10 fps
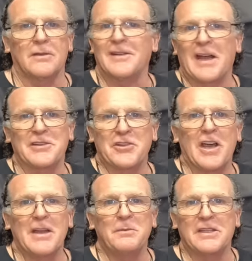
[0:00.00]
They're not
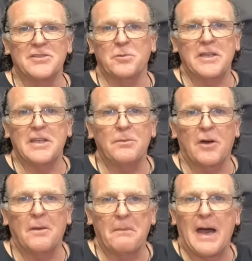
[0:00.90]
trying because we keep
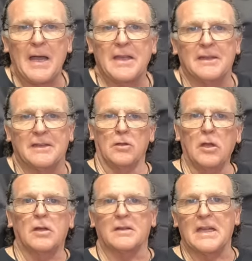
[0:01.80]
on buying.
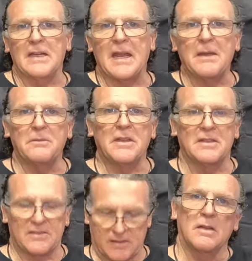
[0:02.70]
Look, they named
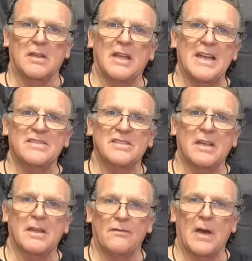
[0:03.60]
this the
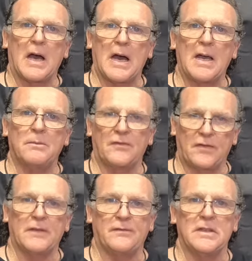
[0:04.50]
Classic Vibe
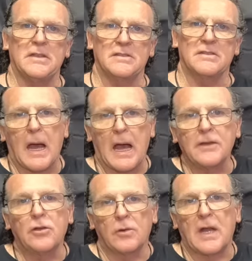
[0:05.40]
50s. I
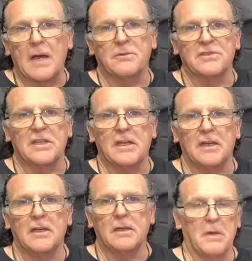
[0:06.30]
knew what I was
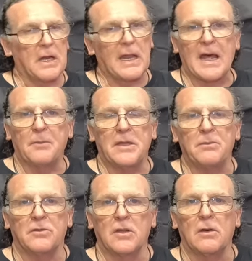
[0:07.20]
getting, but a lot of
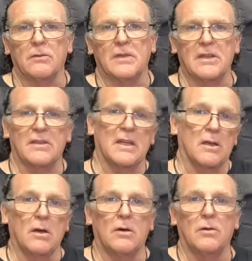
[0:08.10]
people don't. They think,
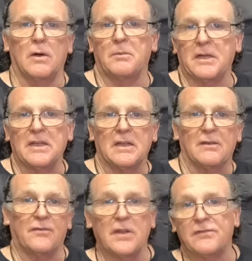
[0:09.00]
oh, I'm going to get a
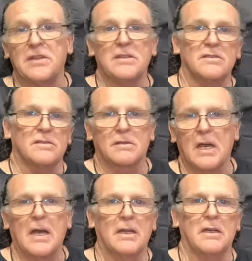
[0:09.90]
50s
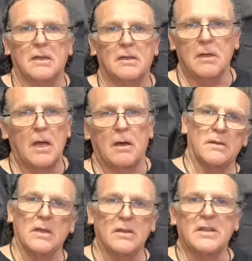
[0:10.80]
kind of. No.
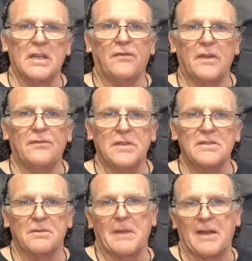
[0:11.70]
The only thing 50s
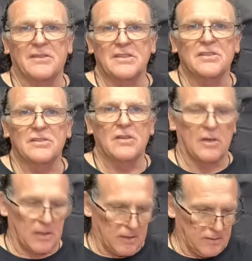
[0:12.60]
about this
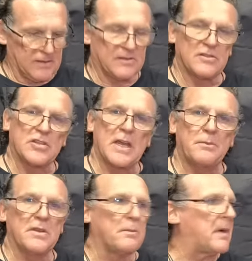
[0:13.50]
guitar is the shape
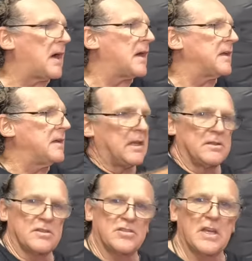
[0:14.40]
of the body and
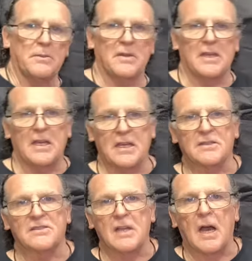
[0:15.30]
the shape of the
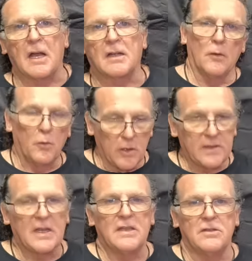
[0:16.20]
headstock. The wood
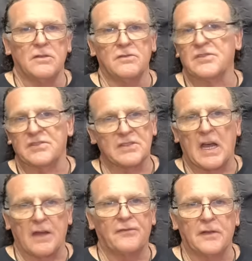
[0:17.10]
they use is
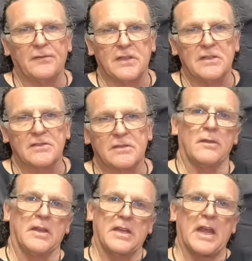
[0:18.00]
not 50s.
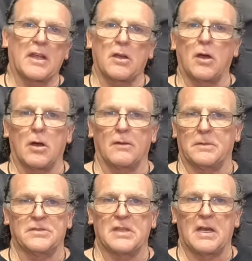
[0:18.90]
The neck carve
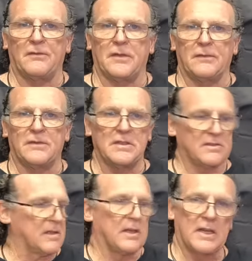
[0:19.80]
is not
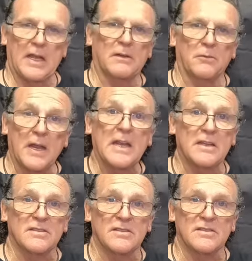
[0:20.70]
50s. The neck
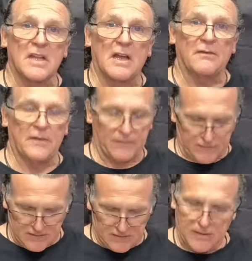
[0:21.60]
radius is not
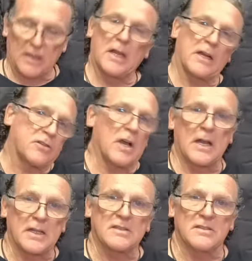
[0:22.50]
50s. The
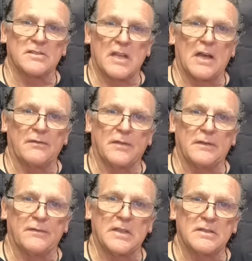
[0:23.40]
electronics is not
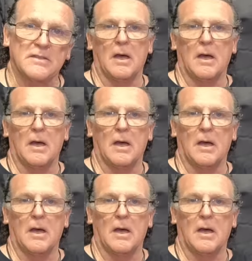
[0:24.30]
50s.